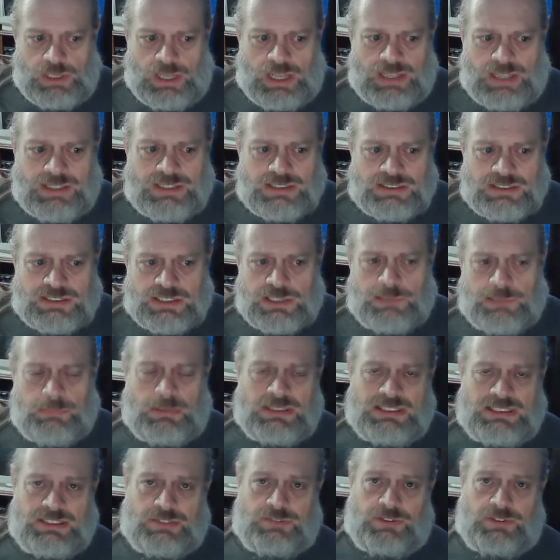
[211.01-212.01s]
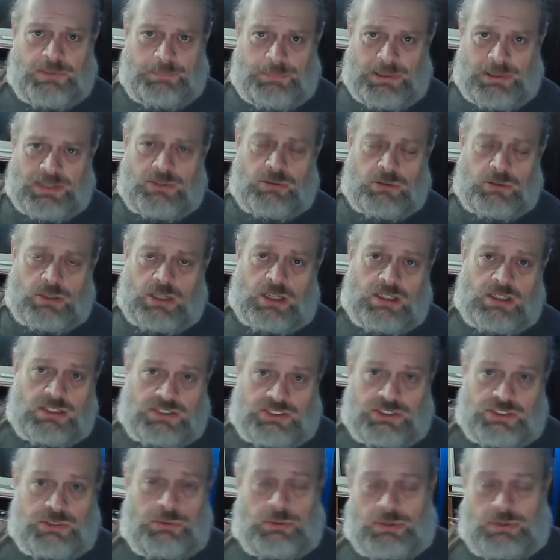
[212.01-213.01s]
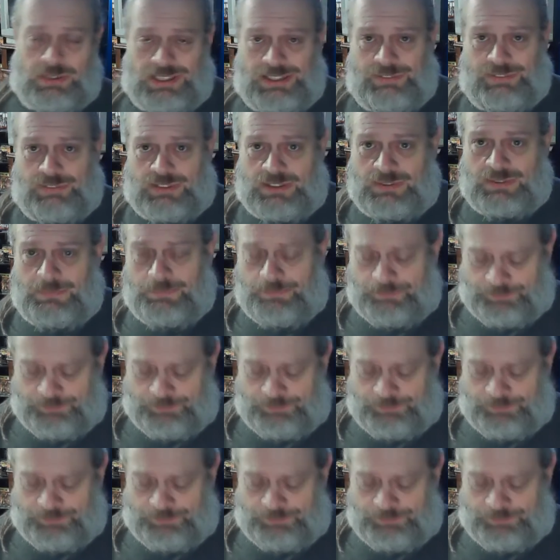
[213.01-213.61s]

I consider myself a pickle connoisseur, even.